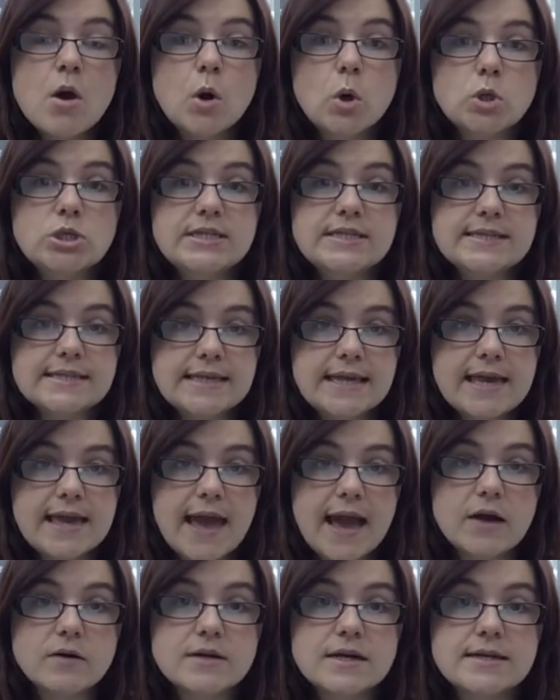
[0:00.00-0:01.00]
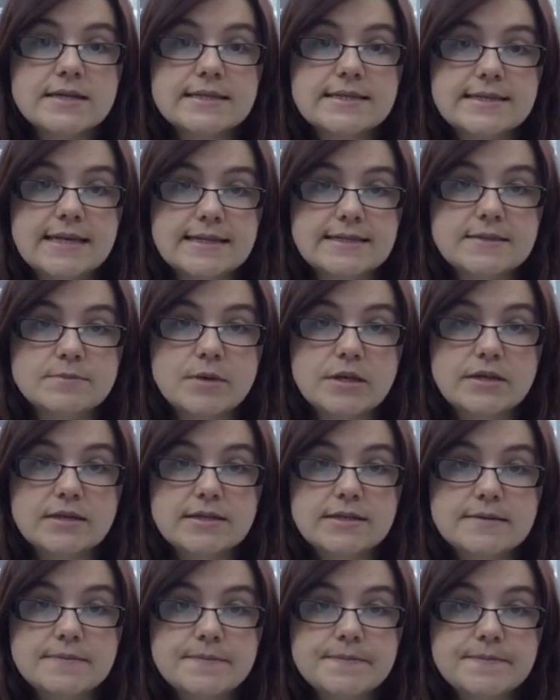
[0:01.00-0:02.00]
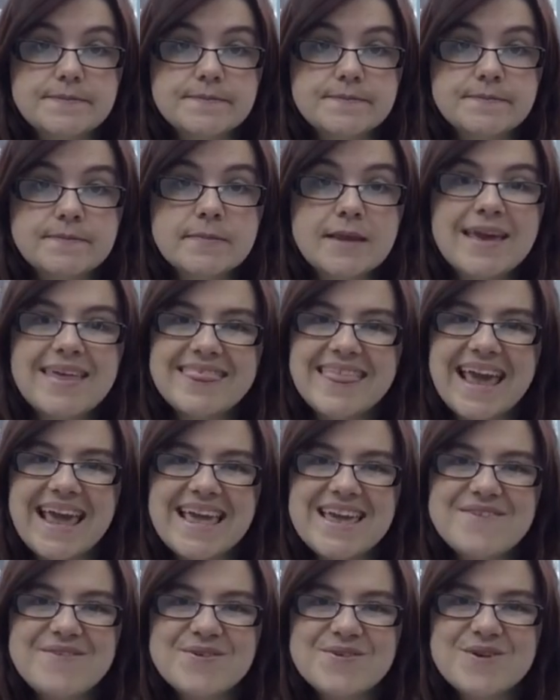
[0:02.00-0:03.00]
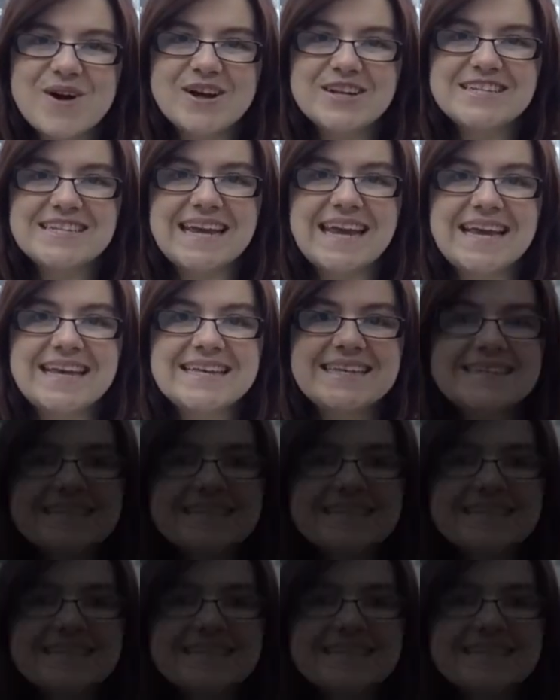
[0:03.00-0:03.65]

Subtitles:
or to seek out an assessment. Thank you for watching.